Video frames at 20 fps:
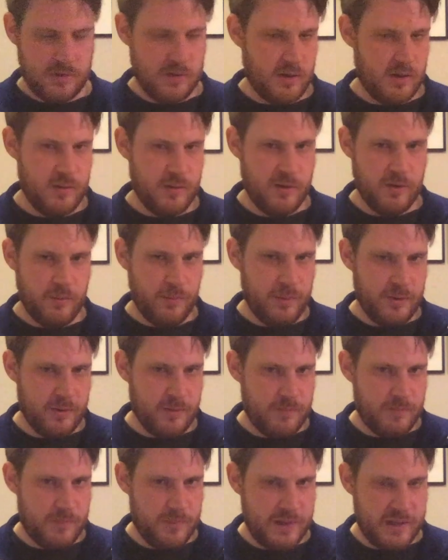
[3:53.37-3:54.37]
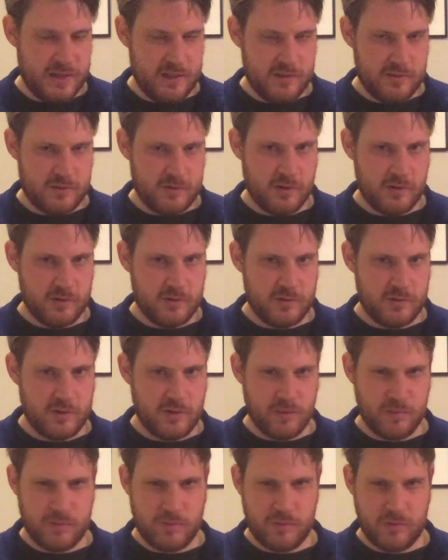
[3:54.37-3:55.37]
A little bit of peat starts to
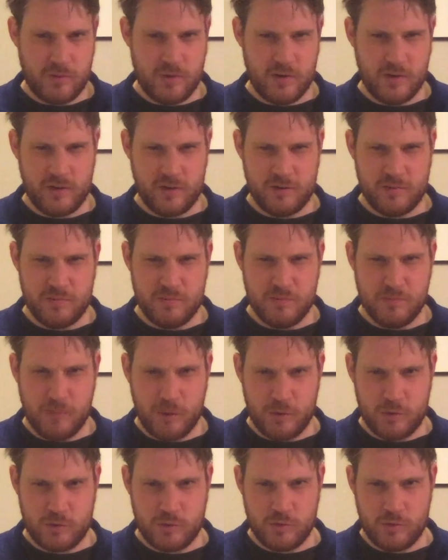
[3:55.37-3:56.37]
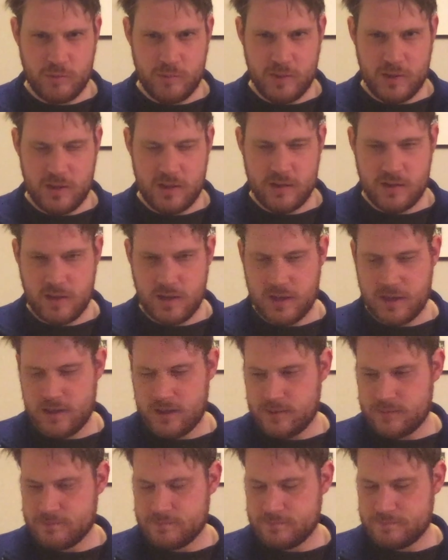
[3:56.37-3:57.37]
come through, a nice mushroomy,
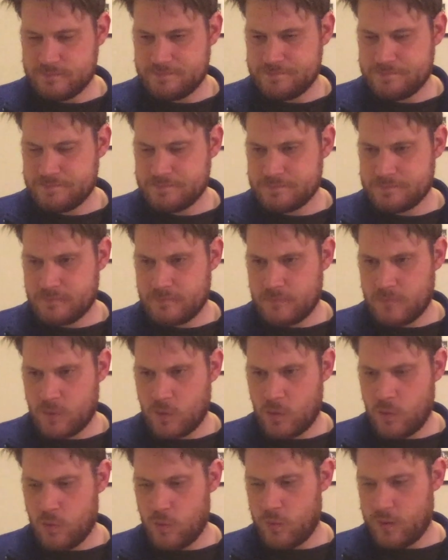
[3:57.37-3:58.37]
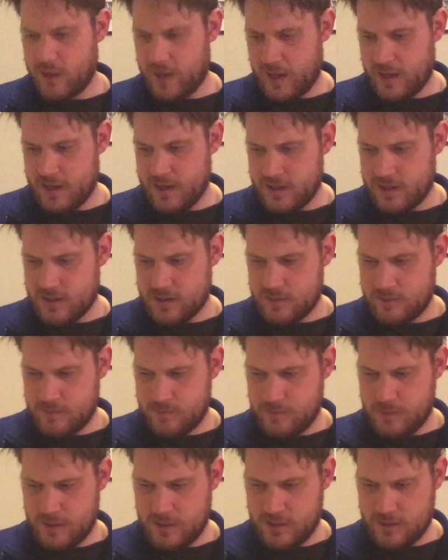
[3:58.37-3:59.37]
organic
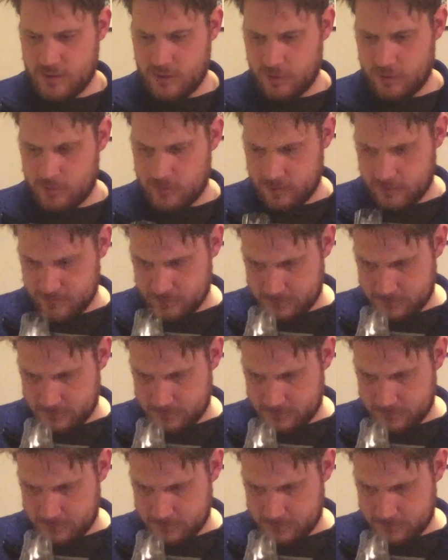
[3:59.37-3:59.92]
peat note.